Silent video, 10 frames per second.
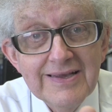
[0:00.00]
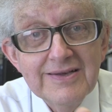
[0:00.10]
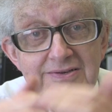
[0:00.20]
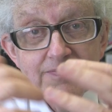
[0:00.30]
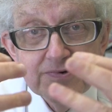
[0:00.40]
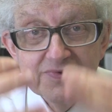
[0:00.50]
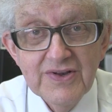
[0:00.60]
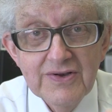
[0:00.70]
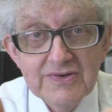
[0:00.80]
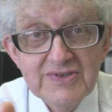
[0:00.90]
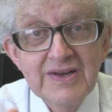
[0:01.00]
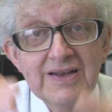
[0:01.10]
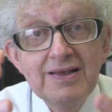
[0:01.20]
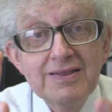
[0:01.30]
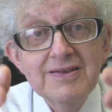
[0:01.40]
years of research
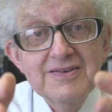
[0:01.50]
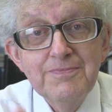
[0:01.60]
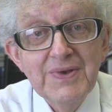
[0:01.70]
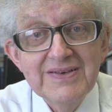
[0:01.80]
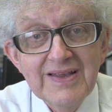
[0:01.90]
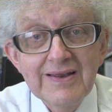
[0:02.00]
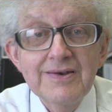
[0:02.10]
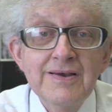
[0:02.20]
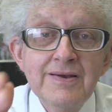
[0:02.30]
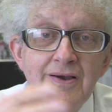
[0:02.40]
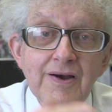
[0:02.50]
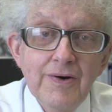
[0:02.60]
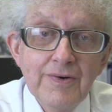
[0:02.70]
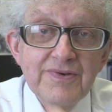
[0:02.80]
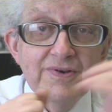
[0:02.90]
that have been done
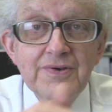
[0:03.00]
on